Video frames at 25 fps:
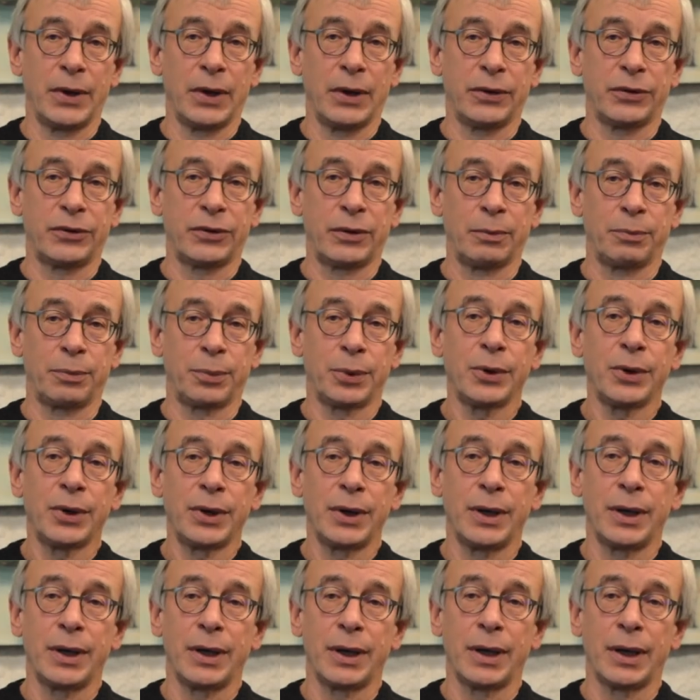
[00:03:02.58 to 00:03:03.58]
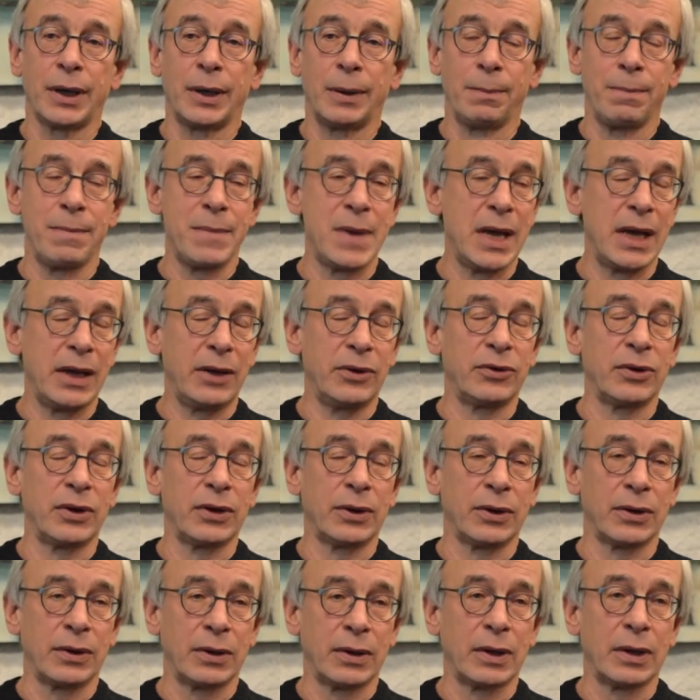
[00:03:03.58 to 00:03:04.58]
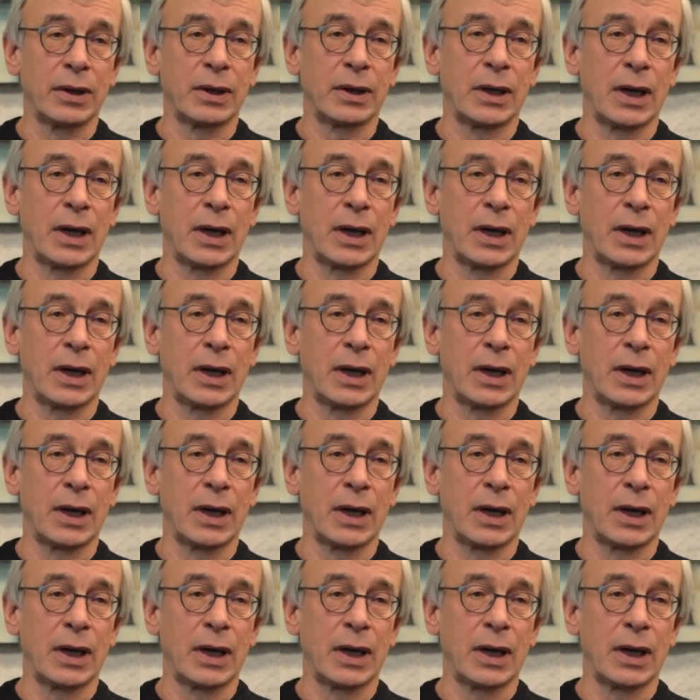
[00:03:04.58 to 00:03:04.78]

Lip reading: some pretty amazing